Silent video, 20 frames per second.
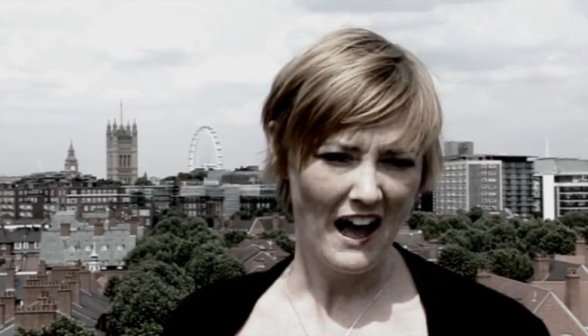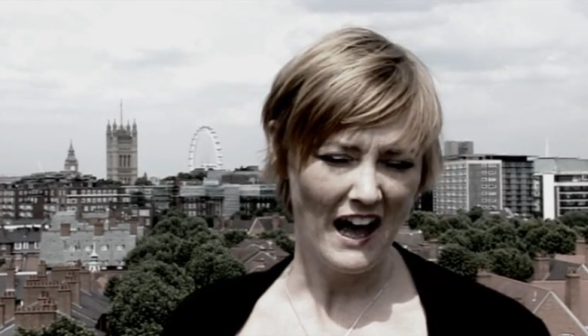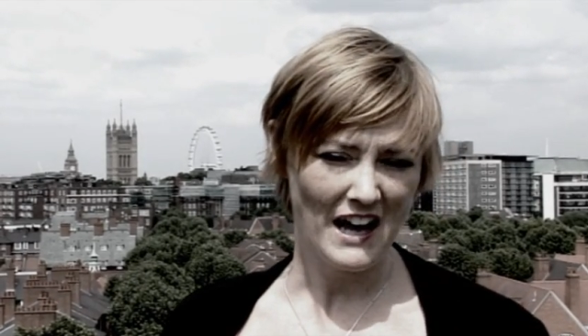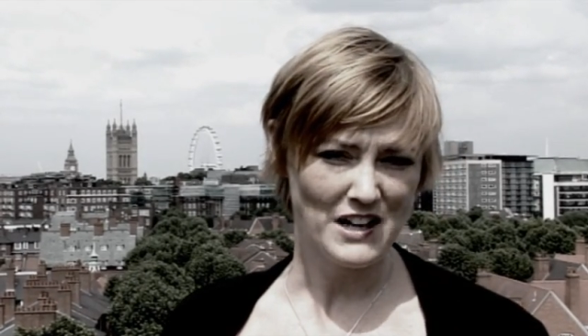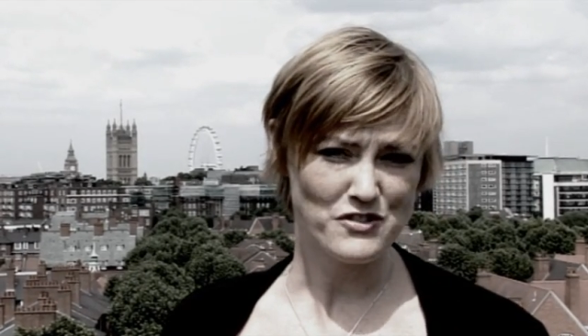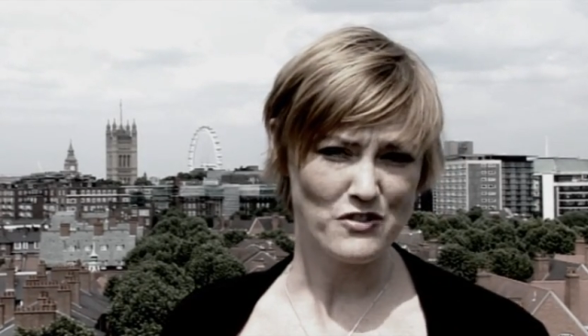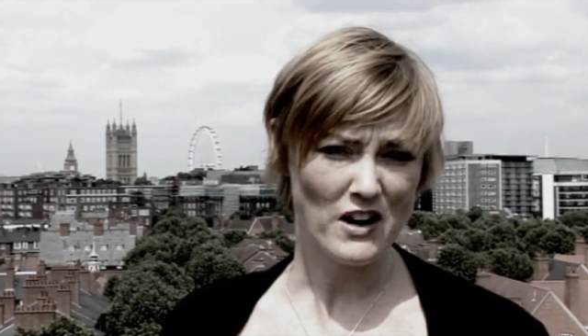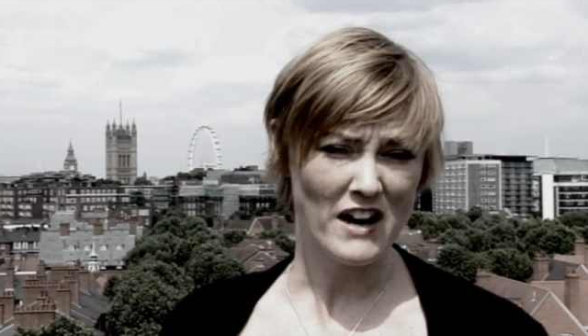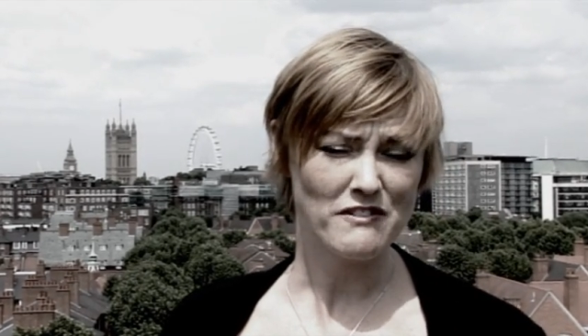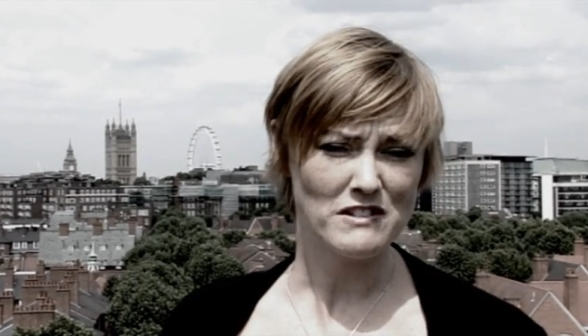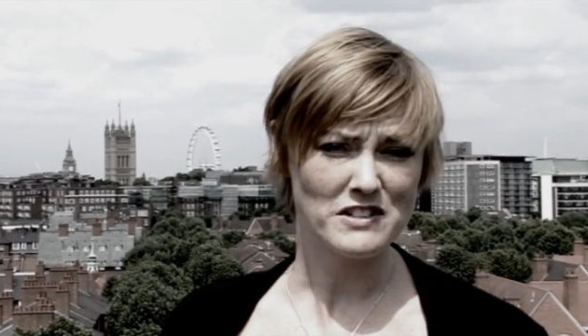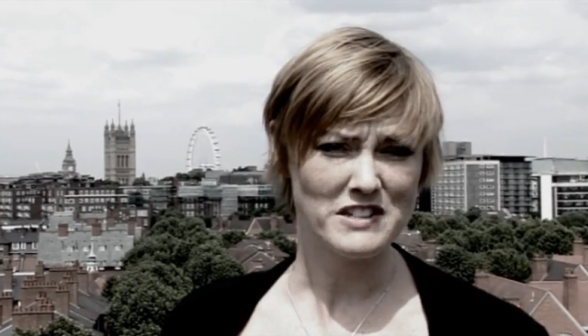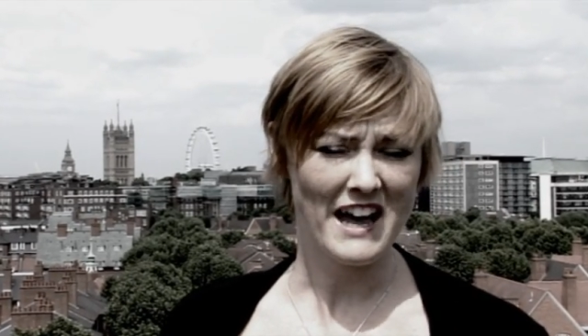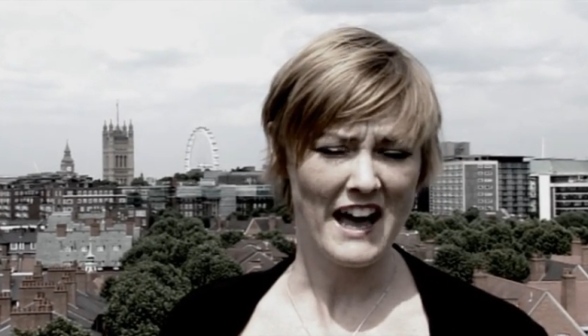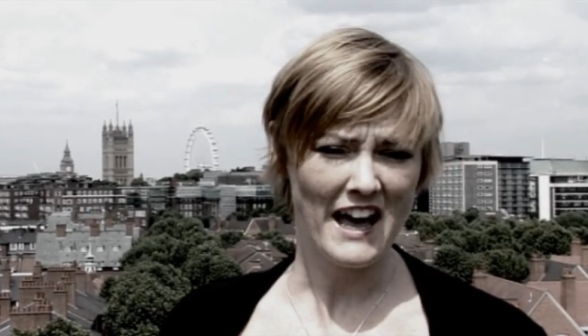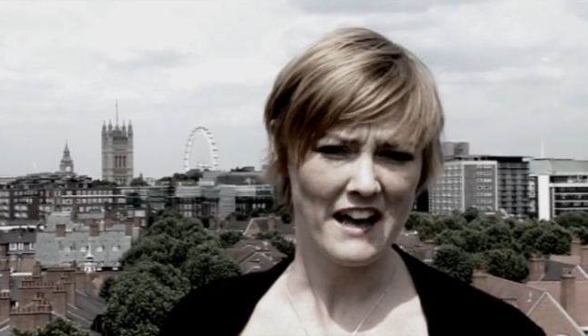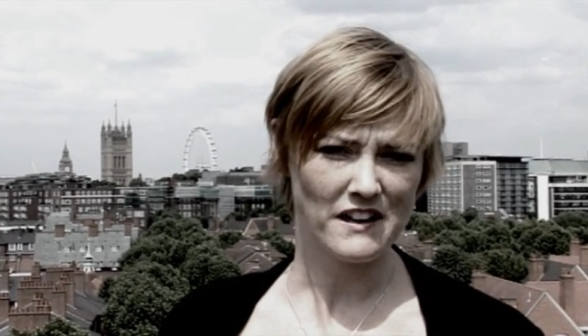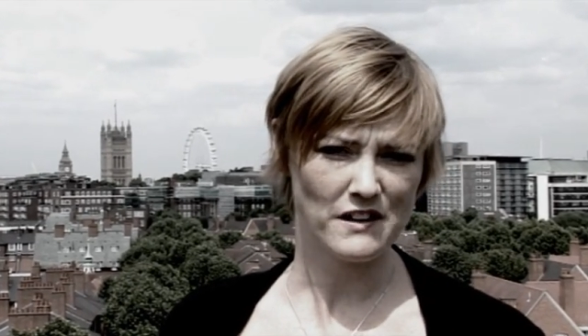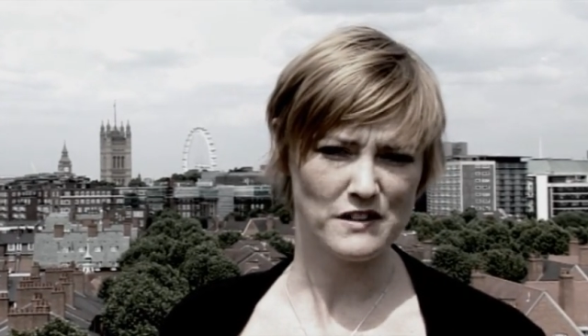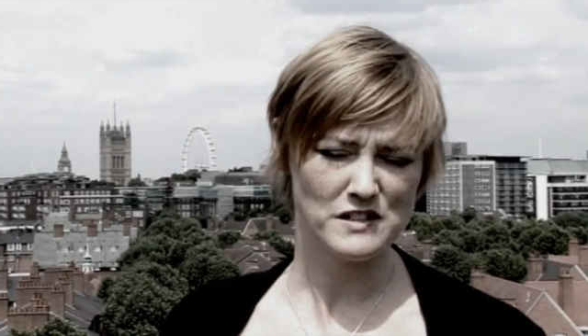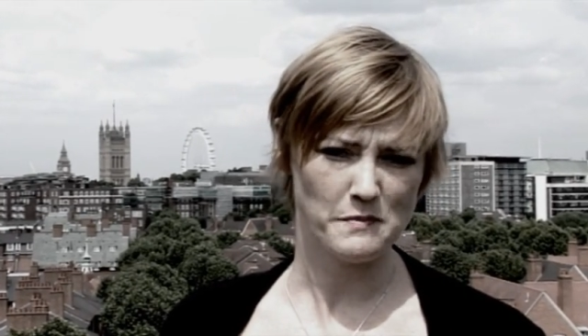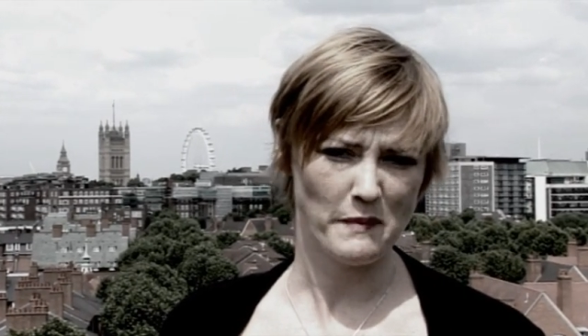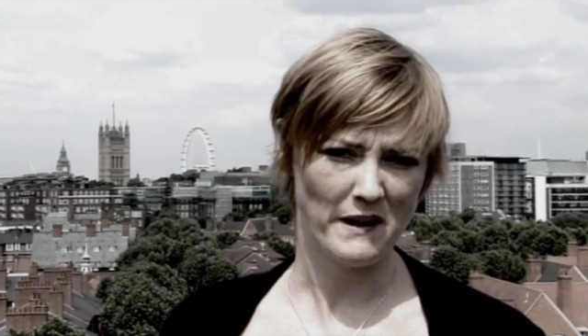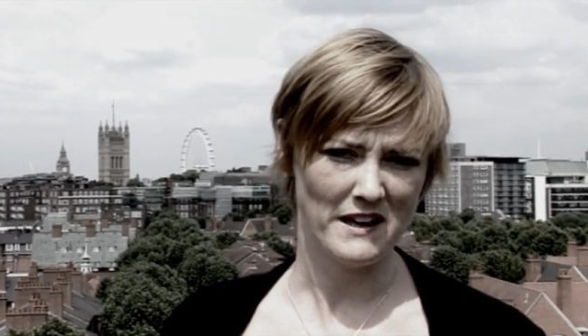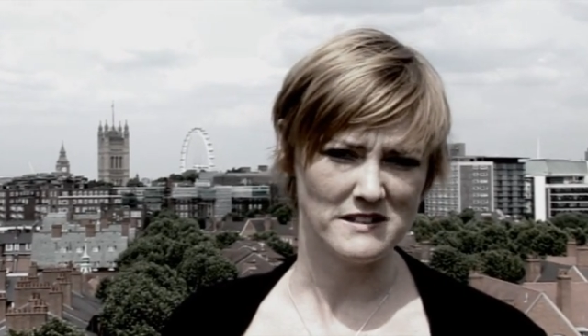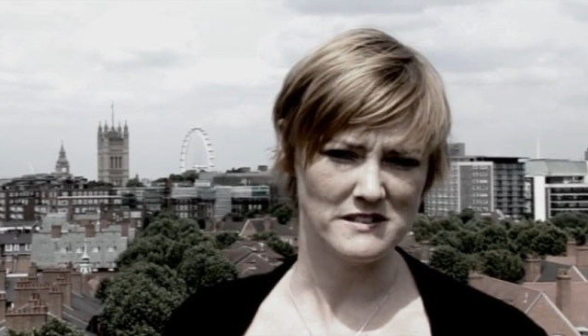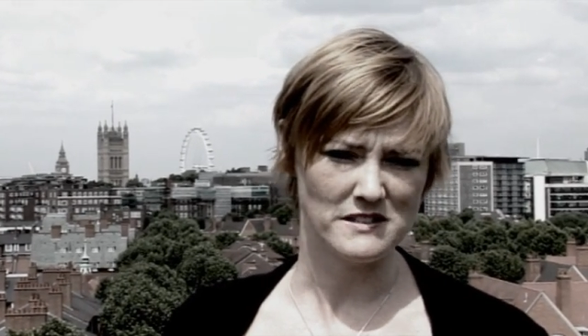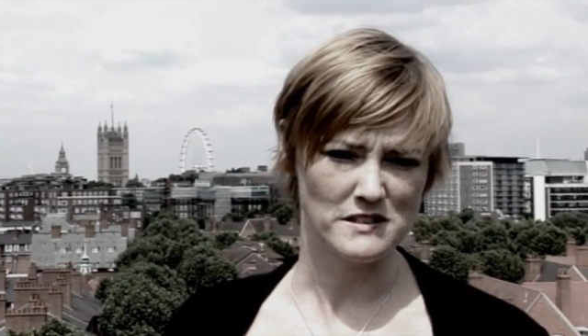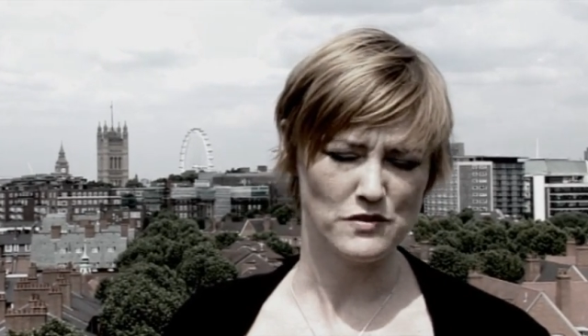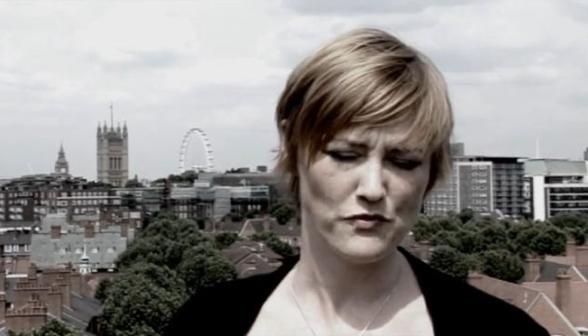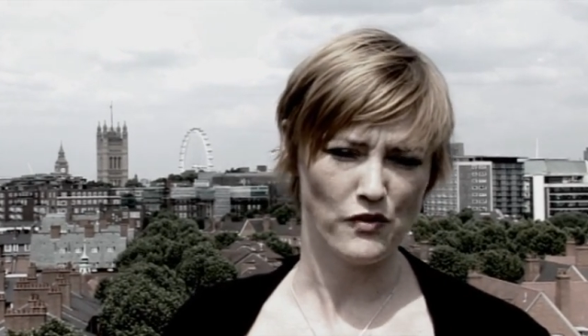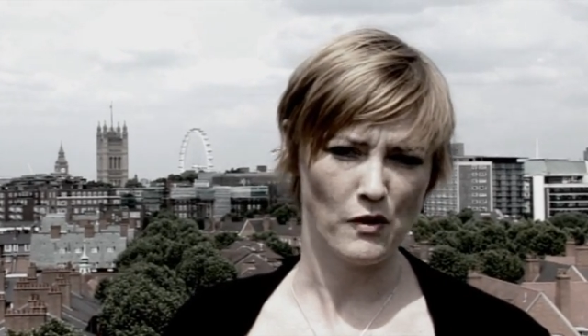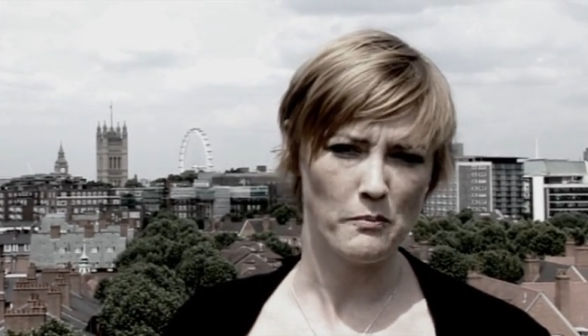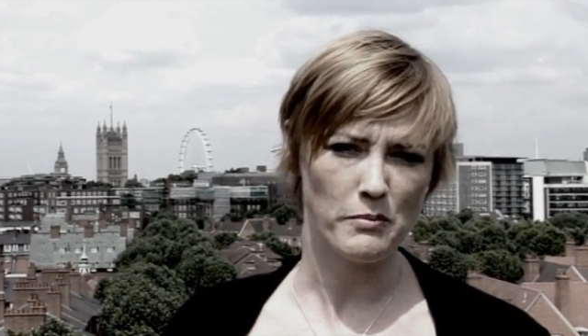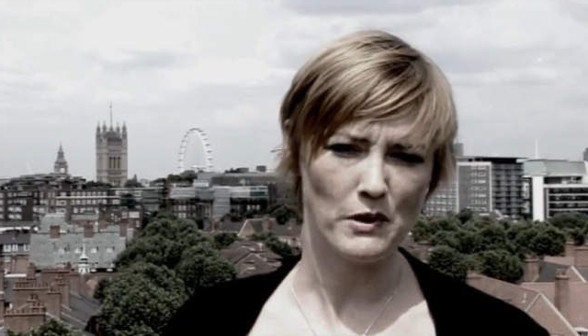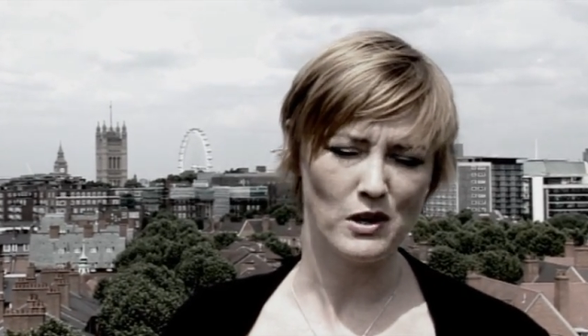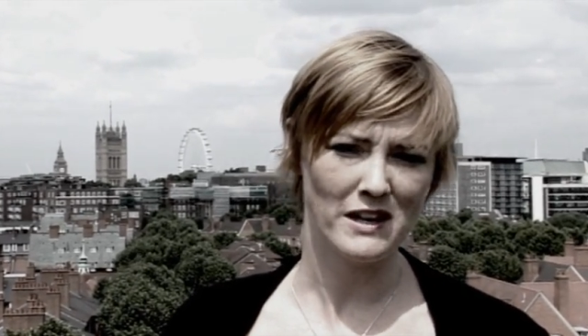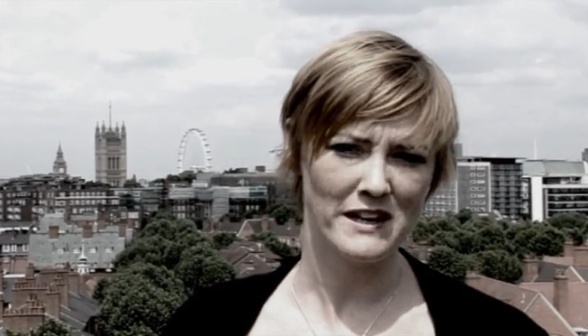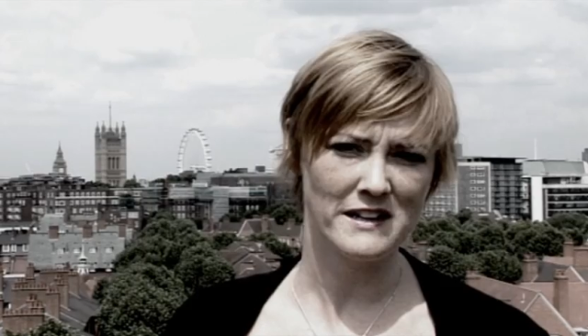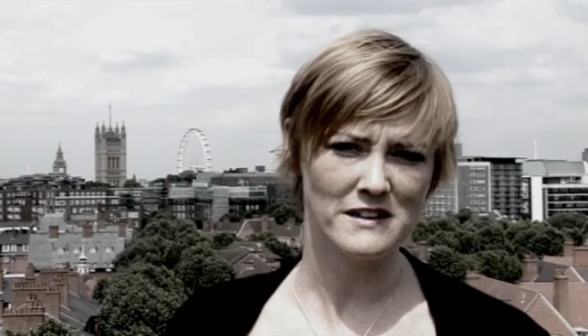I travel to hackerspaces from
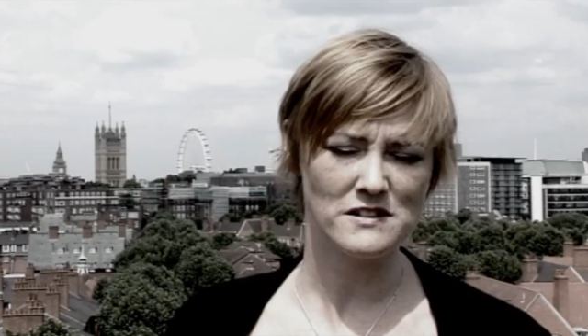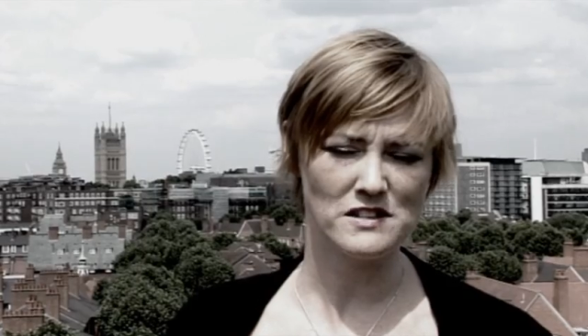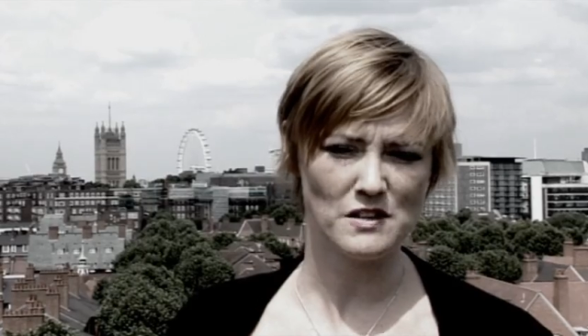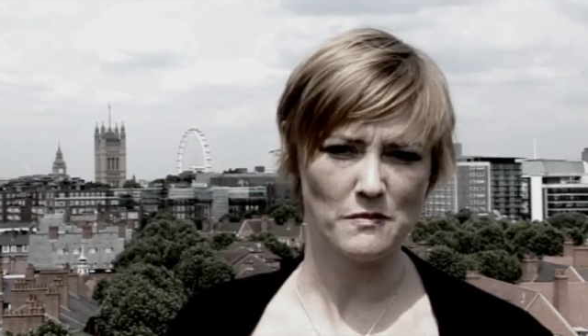Berlin